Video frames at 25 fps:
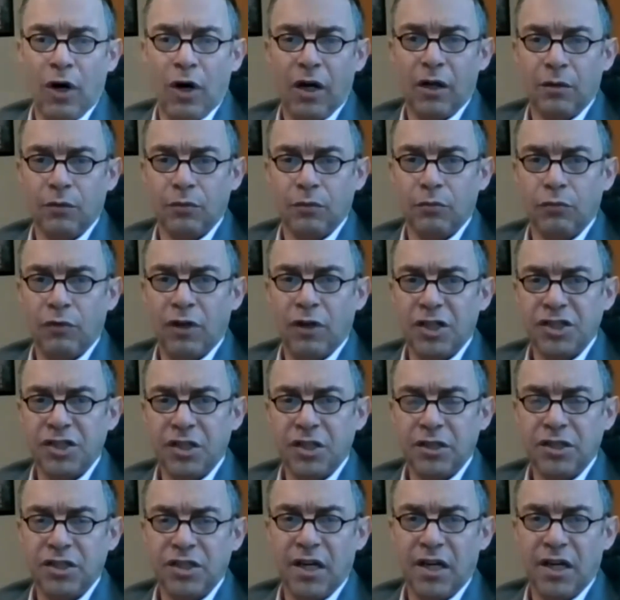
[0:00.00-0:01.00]
while
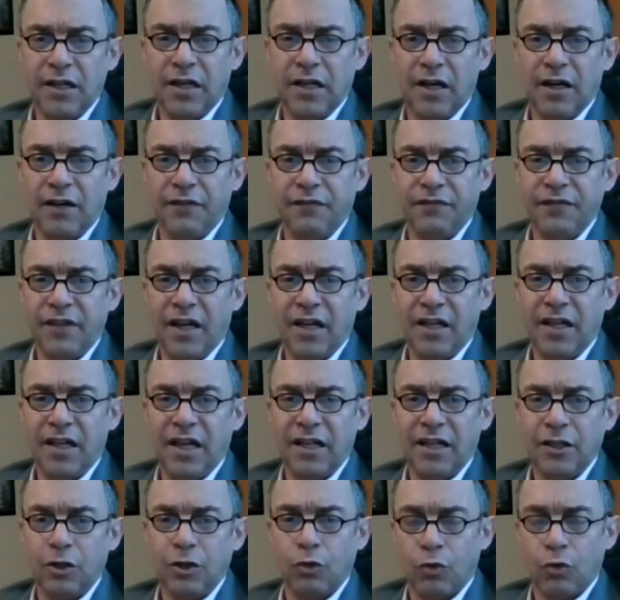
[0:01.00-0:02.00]
Russia and China have
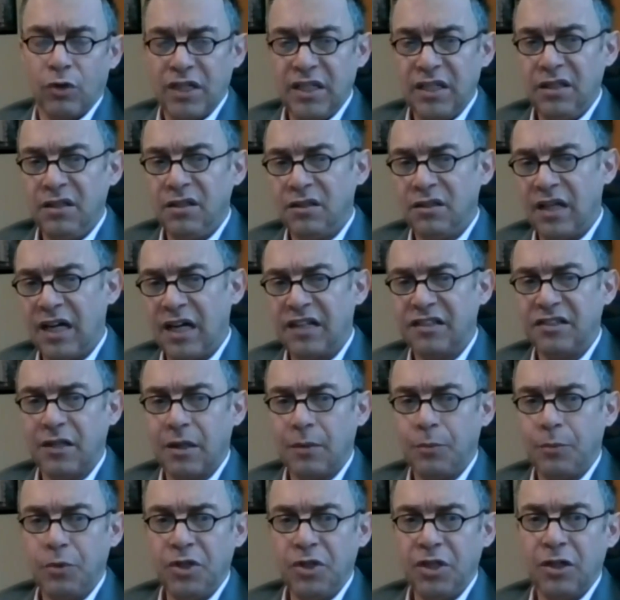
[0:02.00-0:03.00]
not had a great
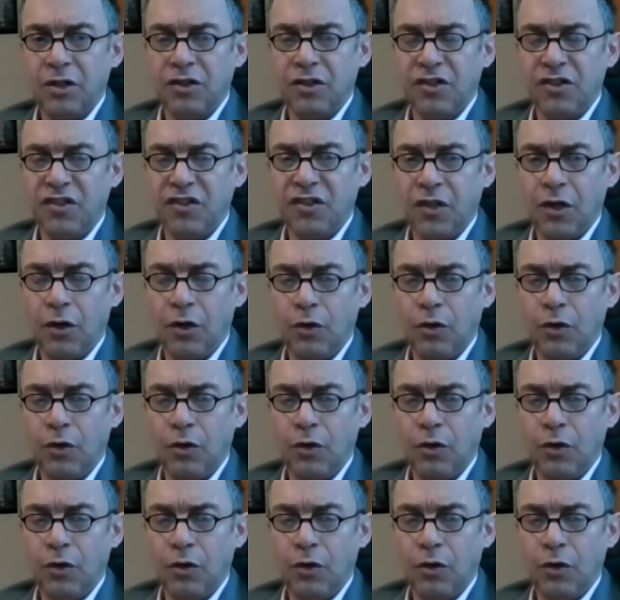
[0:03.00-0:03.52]
last couple of years.